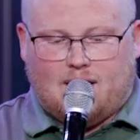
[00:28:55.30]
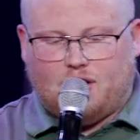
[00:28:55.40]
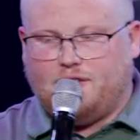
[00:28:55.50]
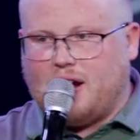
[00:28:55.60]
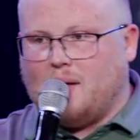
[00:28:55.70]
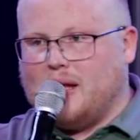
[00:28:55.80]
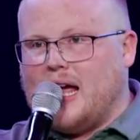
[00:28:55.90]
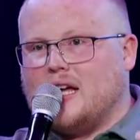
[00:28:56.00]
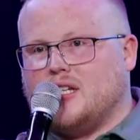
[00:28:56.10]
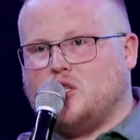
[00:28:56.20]
Every family
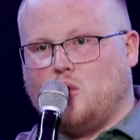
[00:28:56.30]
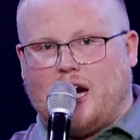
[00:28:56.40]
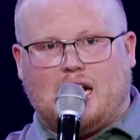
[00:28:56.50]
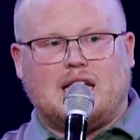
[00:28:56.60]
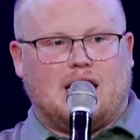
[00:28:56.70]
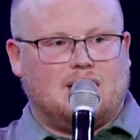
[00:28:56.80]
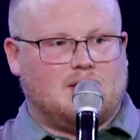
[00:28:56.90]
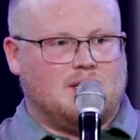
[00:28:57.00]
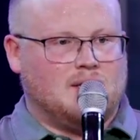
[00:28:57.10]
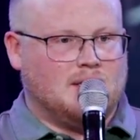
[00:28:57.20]
has its rainy
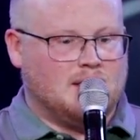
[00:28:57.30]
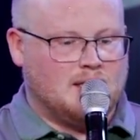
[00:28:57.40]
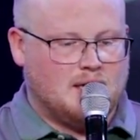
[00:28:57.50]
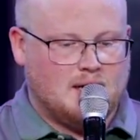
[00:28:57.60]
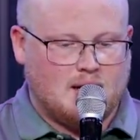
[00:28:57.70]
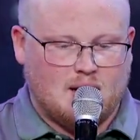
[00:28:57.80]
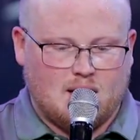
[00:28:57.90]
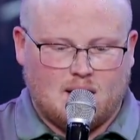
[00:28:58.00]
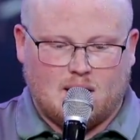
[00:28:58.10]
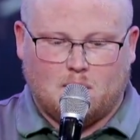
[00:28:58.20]
days.
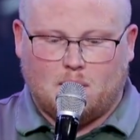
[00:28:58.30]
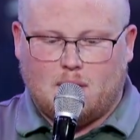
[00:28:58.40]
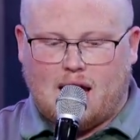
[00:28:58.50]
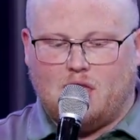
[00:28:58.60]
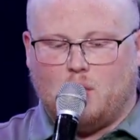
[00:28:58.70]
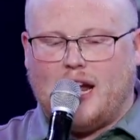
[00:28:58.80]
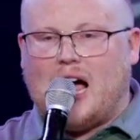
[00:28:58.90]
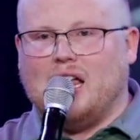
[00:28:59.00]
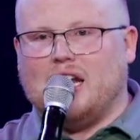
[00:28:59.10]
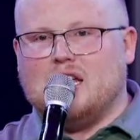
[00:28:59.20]
And the
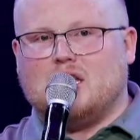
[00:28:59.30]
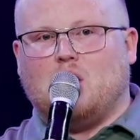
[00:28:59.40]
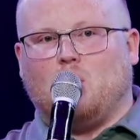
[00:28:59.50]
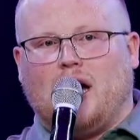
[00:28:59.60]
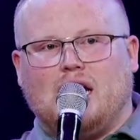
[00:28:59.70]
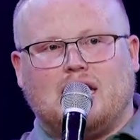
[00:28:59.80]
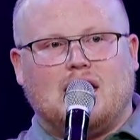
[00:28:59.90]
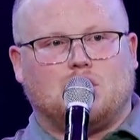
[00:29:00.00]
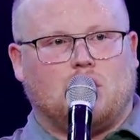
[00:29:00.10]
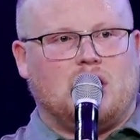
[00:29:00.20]
reality is that rainy days